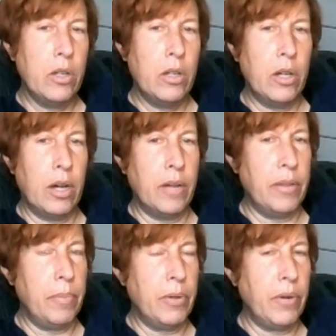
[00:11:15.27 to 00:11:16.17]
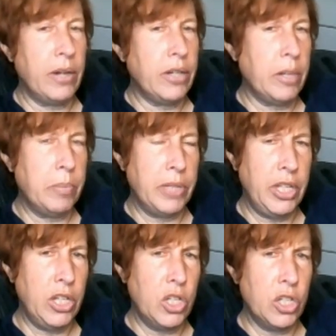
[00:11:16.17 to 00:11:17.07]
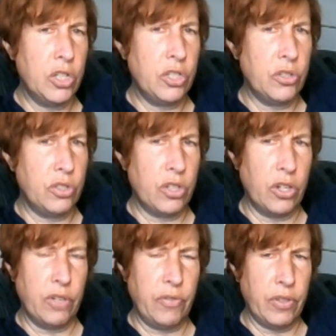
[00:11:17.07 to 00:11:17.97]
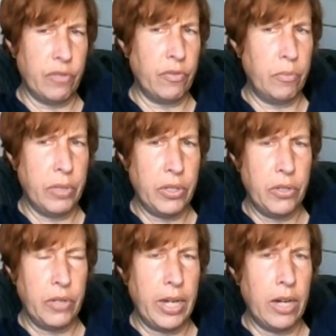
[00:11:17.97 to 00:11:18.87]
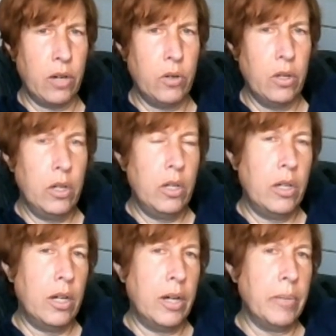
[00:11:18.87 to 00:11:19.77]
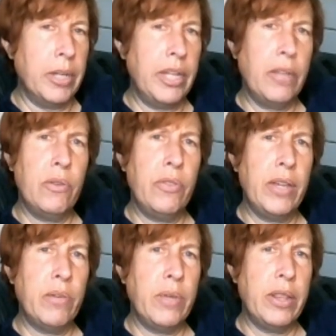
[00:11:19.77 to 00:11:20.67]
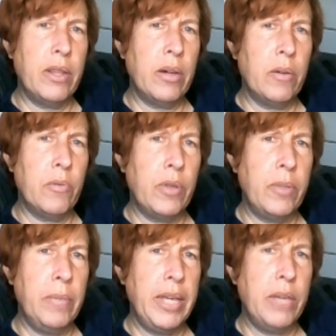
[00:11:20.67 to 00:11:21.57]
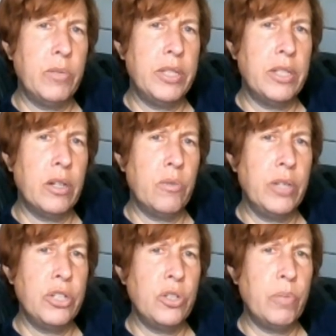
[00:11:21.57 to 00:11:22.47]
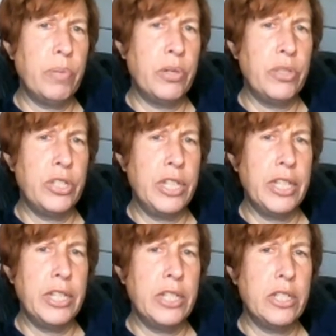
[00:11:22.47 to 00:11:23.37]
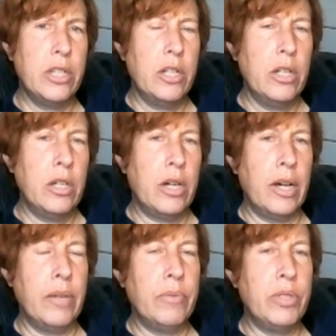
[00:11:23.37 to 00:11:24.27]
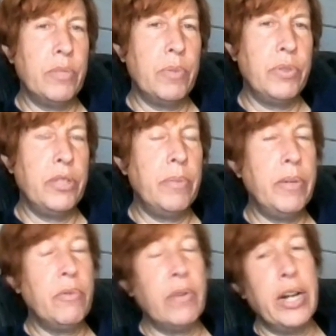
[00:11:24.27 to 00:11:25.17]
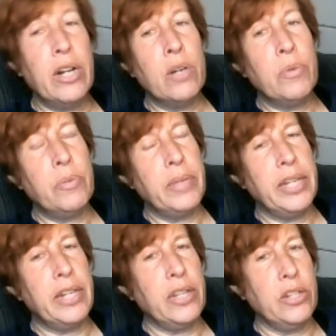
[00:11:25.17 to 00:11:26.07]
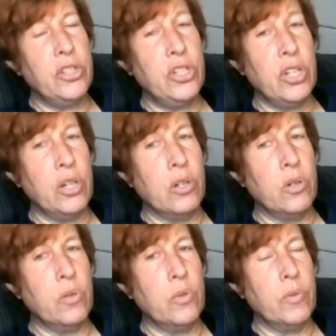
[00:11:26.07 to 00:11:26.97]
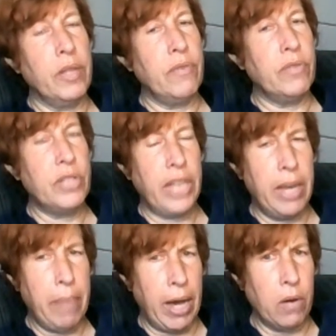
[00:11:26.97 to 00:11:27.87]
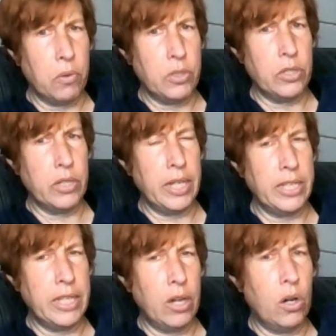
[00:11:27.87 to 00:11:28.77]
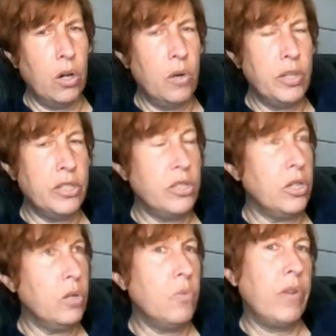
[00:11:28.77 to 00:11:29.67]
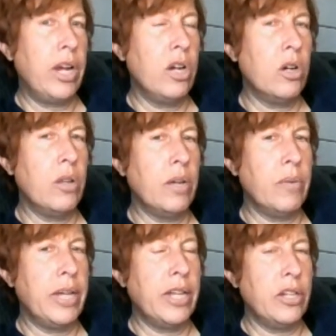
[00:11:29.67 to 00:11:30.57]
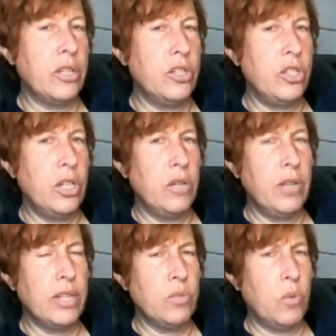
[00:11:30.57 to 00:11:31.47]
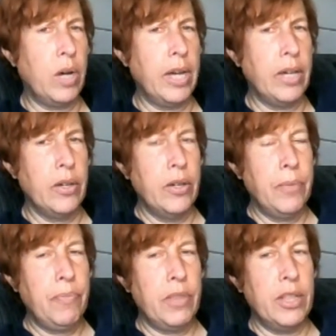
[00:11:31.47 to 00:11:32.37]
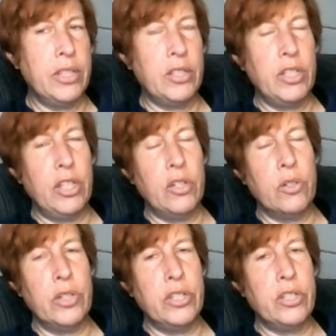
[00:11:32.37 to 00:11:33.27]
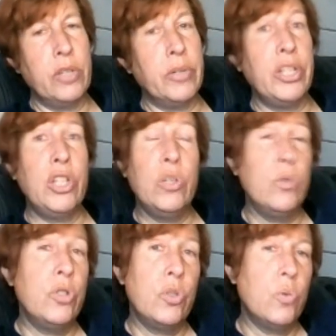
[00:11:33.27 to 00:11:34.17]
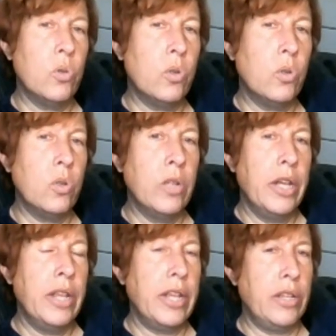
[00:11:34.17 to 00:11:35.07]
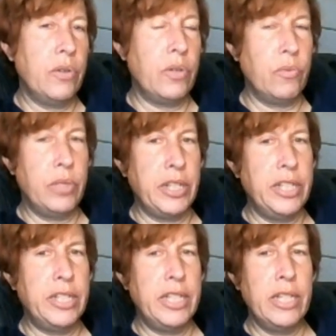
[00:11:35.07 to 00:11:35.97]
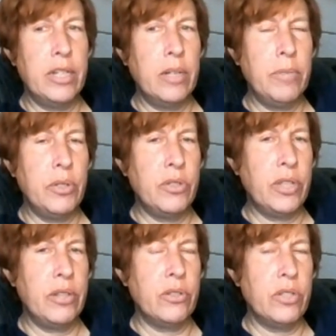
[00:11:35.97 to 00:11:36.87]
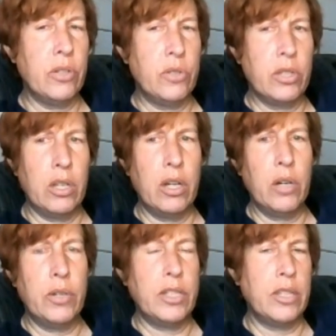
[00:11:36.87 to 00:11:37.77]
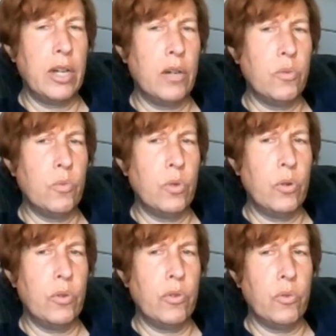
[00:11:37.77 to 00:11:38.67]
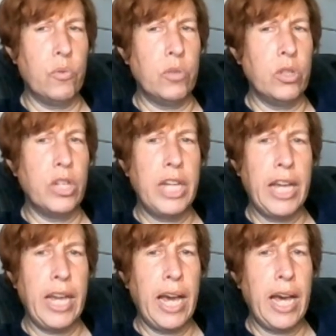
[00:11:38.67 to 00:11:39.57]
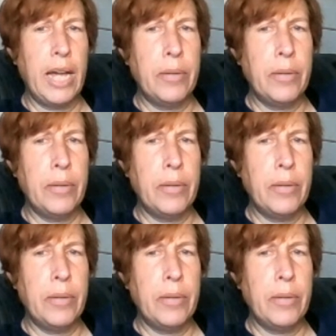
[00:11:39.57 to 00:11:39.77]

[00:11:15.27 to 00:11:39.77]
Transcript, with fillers: Uh, they've been around a couple years, so starting to feel familiar now. Um, another thing with with me was the original Perseids. Uh, it was supposed to be rare when we get a good show. When they first came out, they'd say, Oh, it's so rare that we get a good show. That's why this year is so unusual that you could really see them. Usually they're so slow, it's not worth looking at.